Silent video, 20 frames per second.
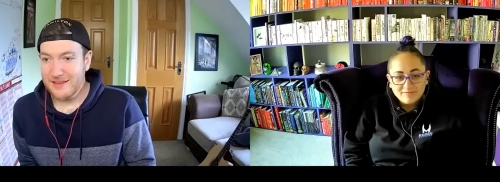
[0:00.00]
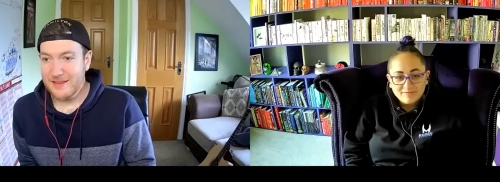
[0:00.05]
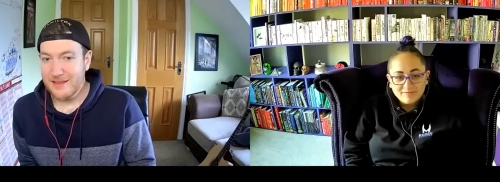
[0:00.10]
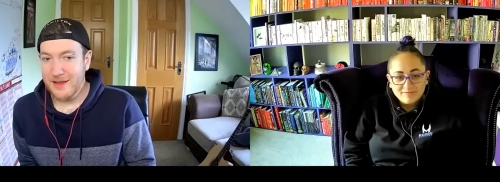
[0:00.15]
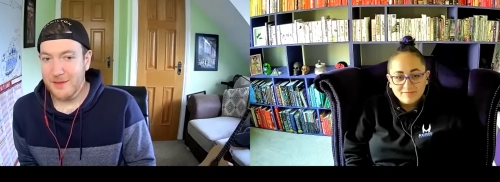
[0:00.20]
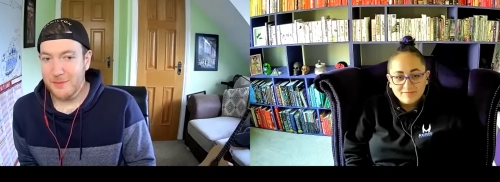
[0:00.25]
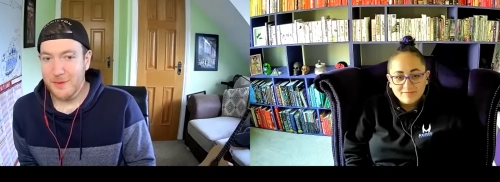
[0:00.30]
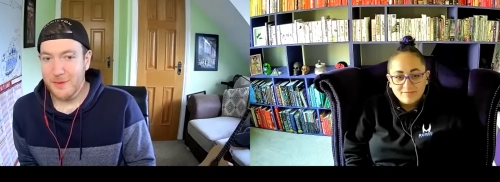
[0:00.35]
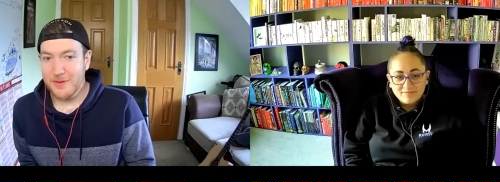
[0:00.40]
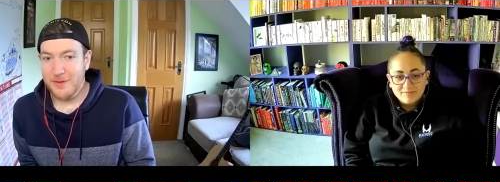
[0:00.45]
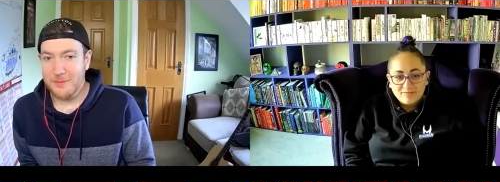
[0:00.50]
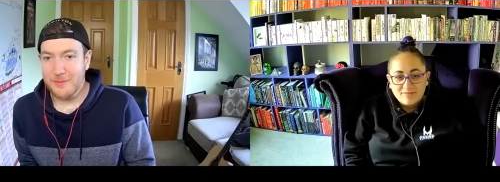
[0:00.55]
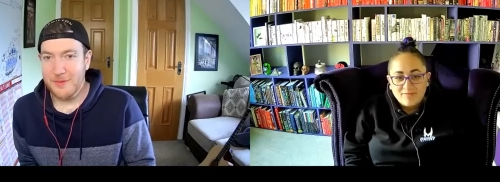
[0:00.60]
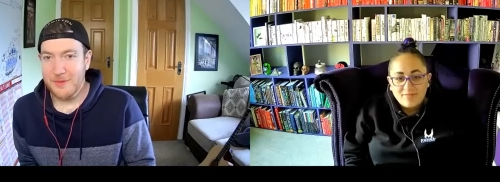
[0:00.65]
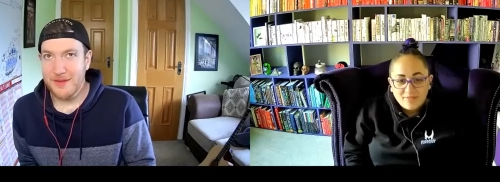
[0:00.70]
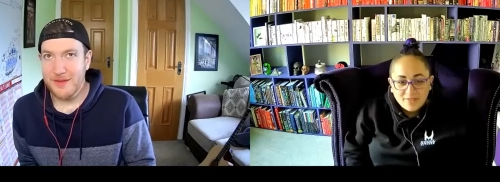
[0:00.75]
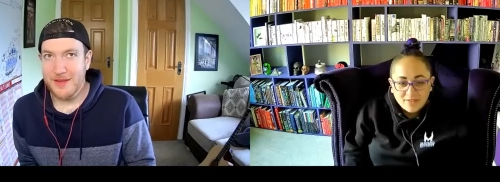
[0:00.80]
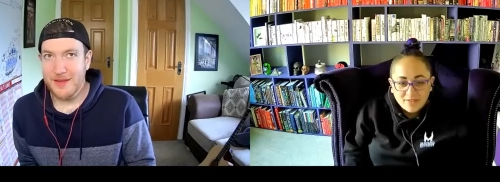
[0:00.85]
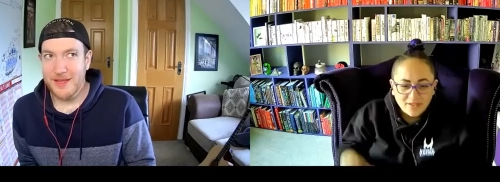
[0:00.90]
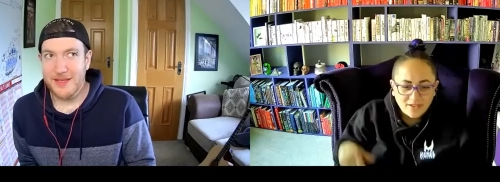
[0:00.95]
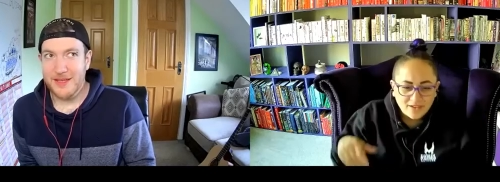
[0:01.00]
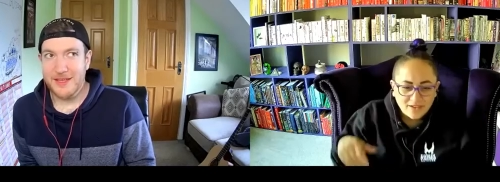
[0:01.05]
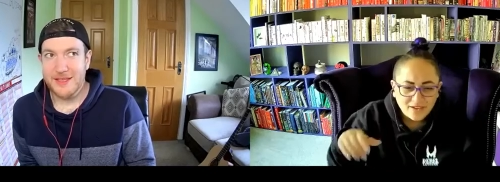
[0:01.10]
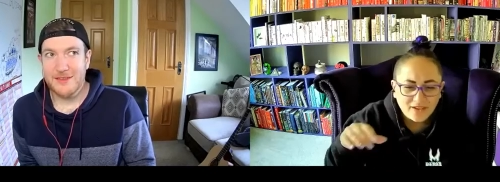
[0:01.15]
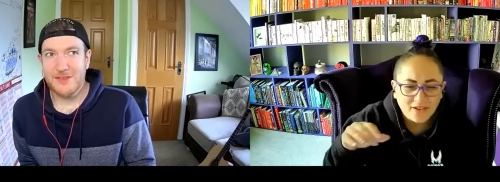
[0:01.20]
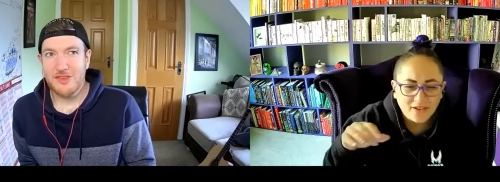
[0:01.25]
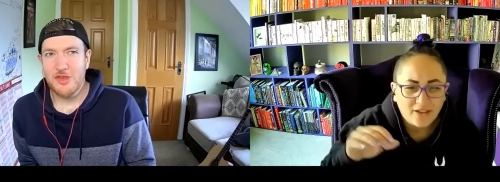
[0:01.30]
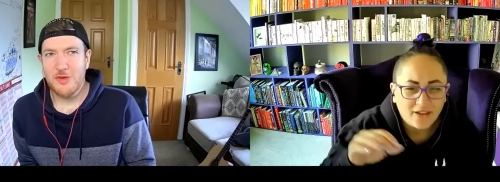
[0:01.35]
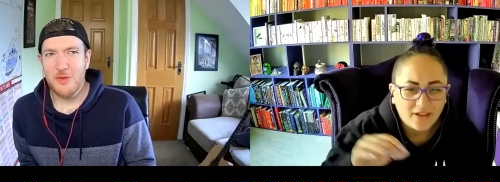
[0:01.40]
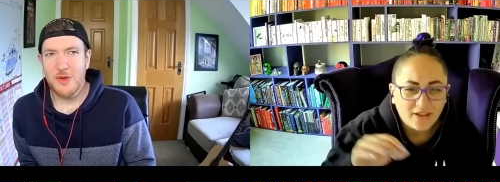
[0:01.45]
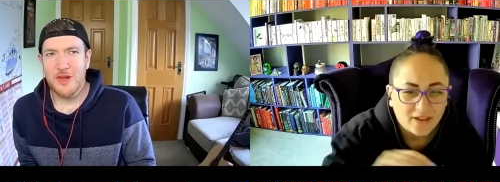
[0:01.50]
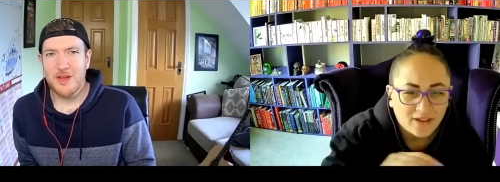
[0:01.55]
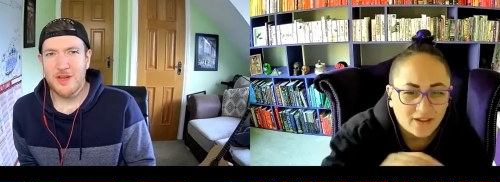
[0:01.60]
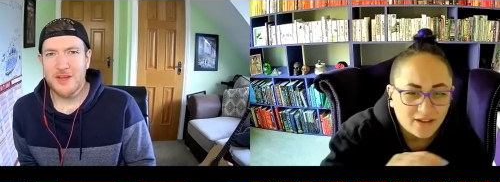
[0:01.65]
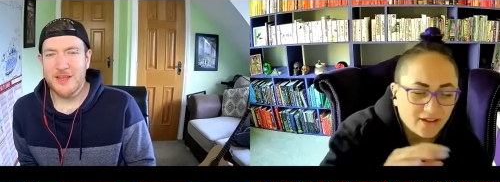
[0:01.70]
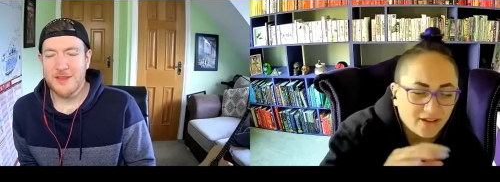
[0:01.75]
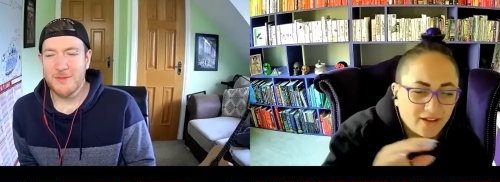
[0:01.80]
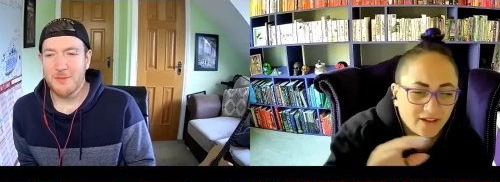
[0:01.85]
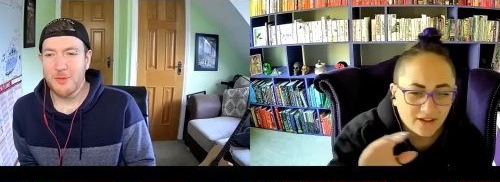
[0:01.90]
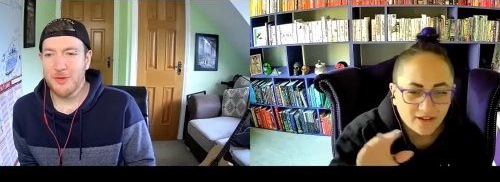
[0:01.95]
Speaker 1: I woke up at like two o'clock
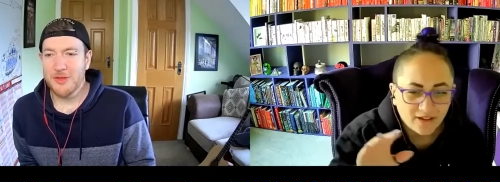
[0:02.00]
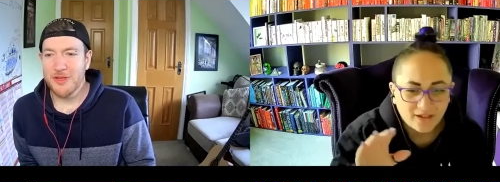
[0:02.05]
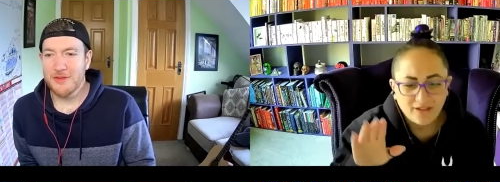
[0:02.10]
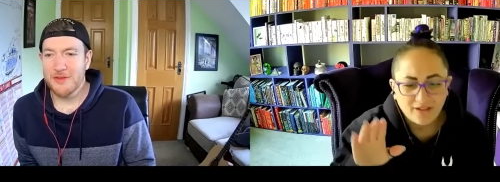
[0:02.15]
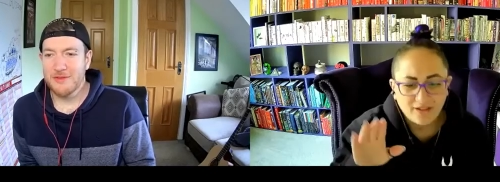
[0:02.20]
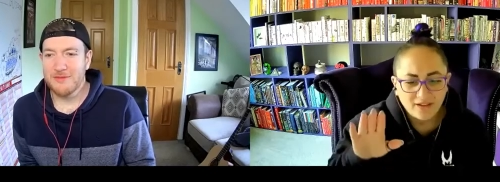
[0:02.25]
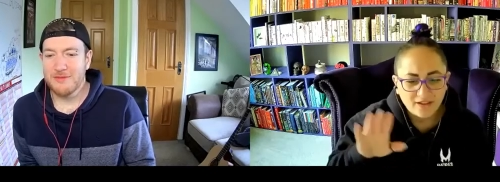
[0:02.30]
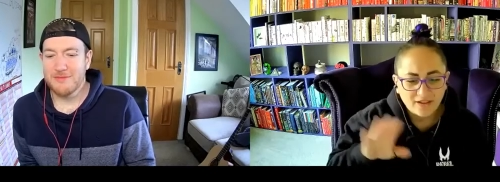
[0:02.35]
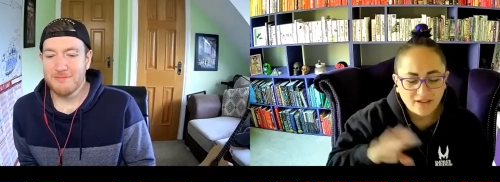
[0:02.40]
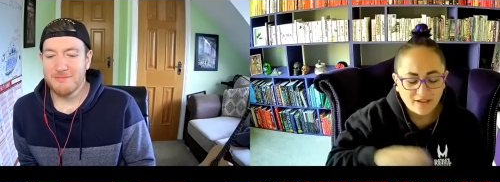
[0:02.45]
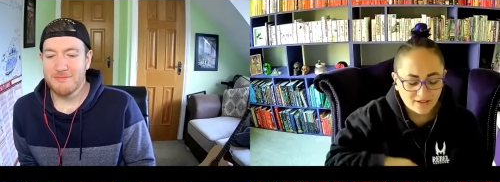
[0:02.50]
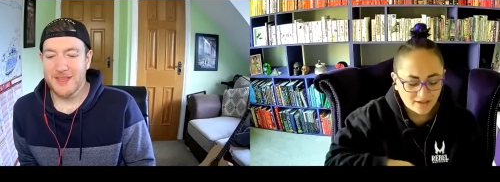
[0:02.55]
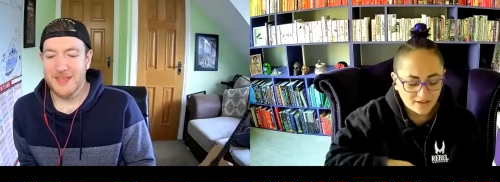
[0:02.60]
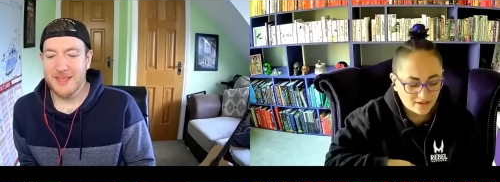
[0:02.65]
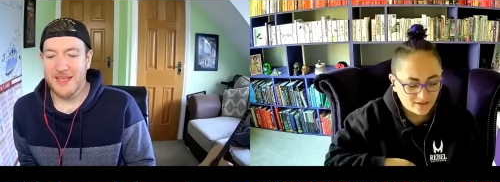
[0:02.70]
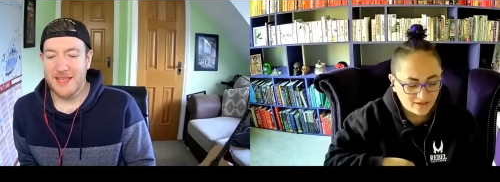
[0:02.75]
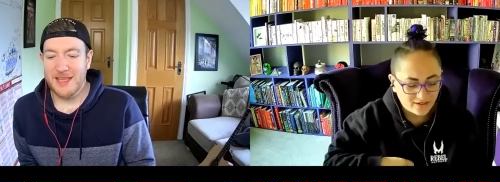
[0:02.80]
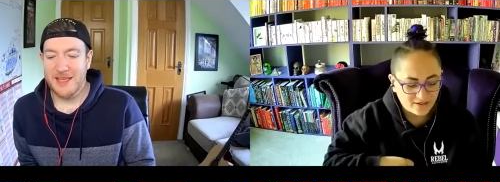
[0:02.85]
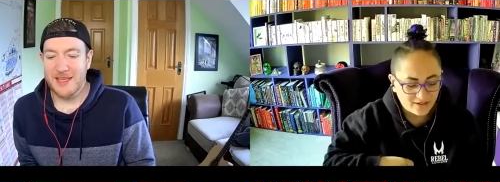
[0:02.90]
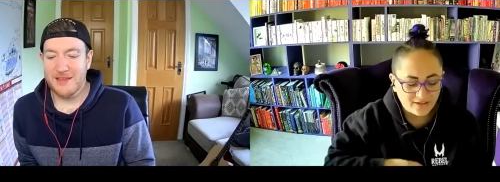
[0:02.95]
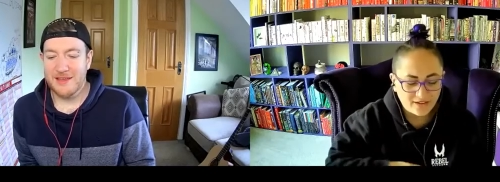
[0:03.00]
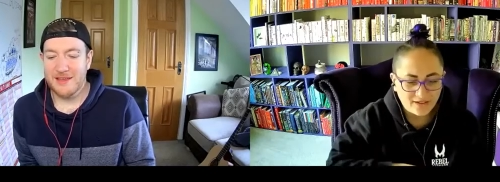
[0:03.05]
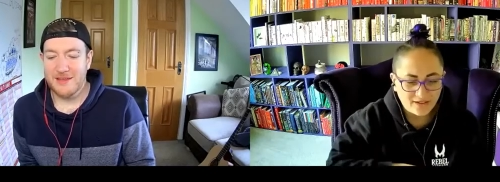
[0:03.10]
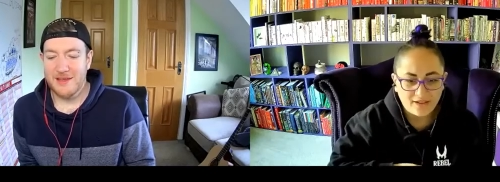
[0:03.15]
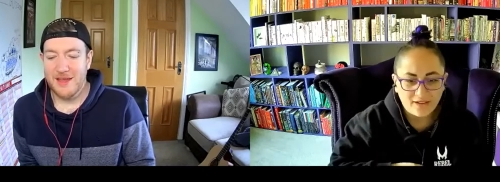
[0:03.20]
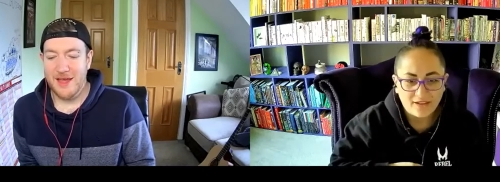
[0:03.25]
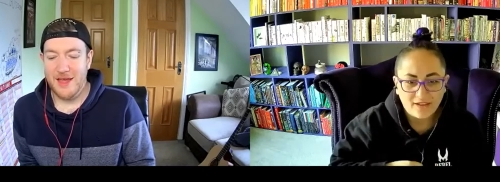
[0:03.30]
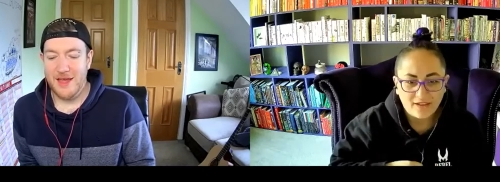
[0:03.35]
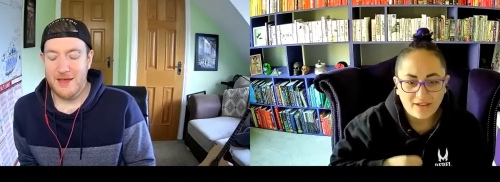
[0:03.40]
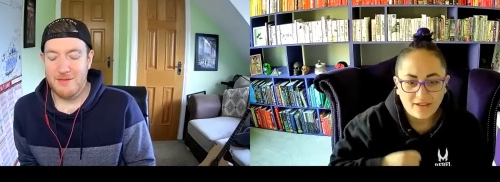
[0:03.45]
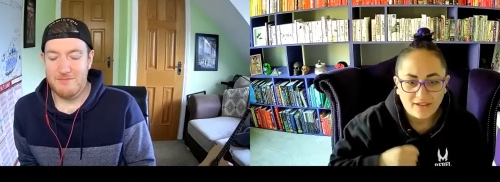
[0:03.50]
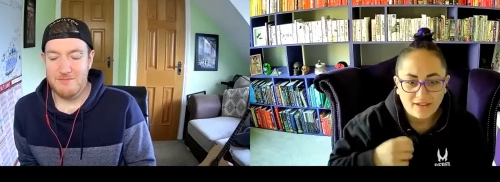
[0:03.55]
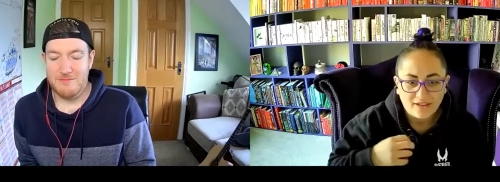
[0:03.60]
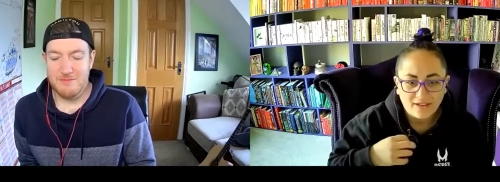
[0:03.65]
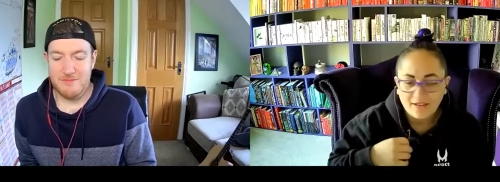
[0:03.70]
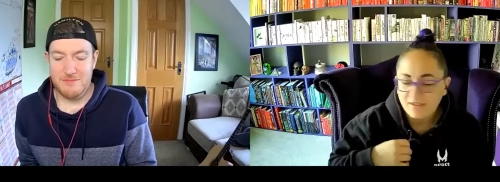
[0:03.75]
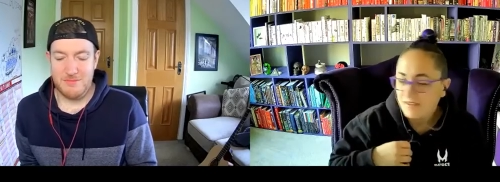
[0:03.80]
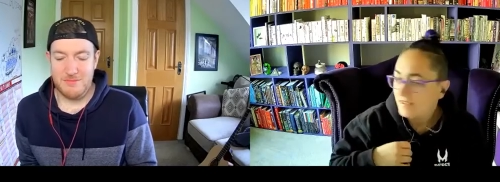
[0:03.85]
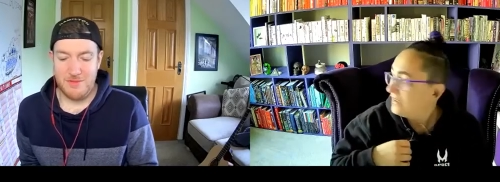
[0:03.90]
in the morning on Monday um,